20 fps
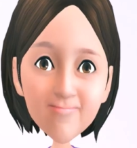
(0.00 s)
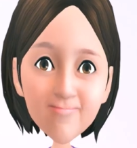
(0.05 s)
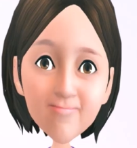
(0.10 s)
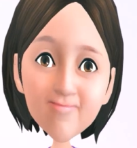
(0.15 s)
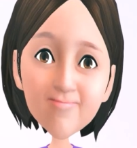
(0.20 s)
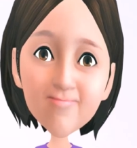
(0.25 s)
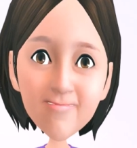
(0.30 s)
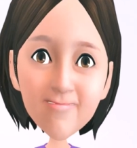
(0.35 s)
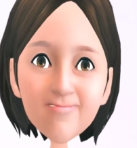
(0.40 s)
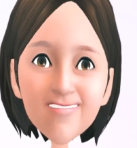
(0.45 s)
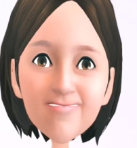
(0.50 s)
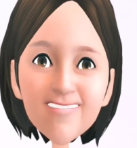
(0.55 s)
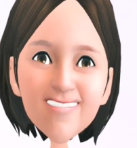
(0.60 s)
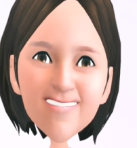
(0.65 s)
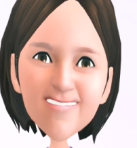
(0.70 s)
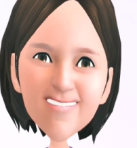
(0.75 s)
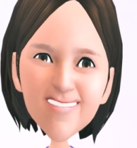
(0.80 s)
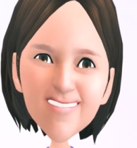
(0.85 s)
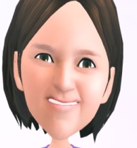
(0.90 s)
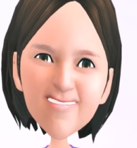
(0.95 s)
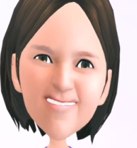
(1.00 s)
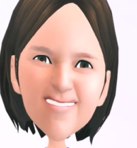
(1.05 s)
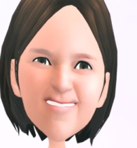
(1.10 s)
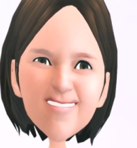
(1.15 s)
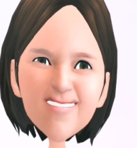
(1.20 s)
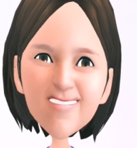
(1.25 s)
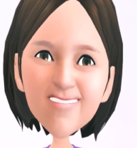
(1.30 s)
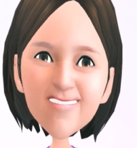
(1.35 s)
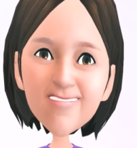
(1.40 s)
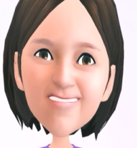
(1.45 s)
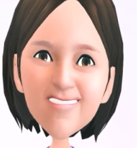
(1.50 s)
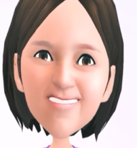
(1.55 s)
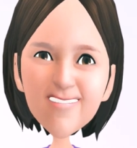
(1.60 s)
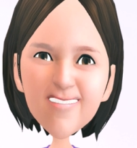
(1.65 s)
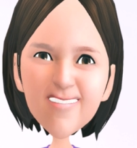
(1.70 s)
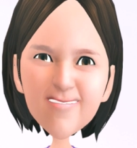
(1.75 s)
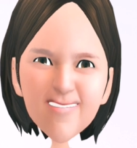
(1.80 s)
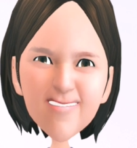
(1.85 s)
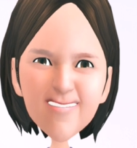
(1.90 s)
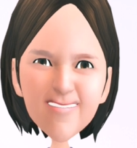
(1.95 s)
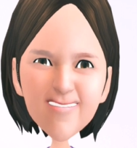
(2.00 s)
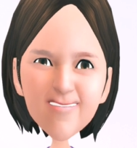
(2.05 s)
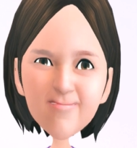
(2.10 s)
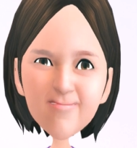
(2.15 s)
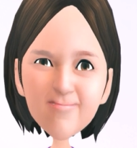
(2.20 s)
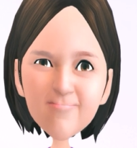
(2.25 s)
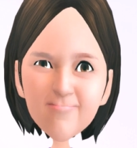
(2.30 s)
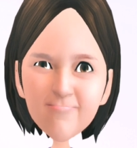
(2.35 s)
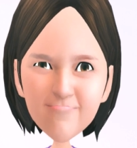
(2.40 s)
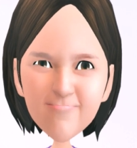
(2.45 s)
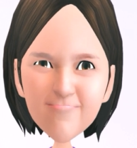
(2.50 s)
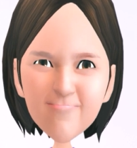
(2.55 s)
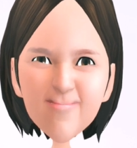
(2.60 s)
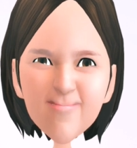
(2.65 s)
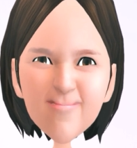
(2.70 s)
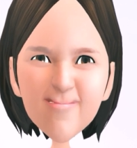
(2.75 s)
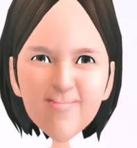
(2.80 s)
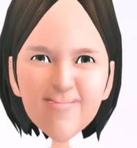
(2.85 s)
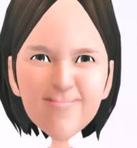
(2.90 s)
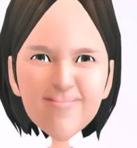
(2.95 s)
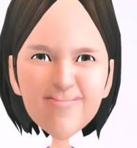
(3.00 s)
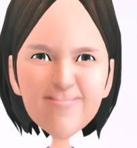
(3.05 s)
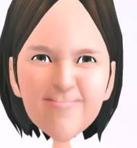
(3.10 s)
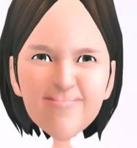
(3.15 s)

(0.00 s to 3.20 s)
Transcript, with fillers: Say something. Oh man.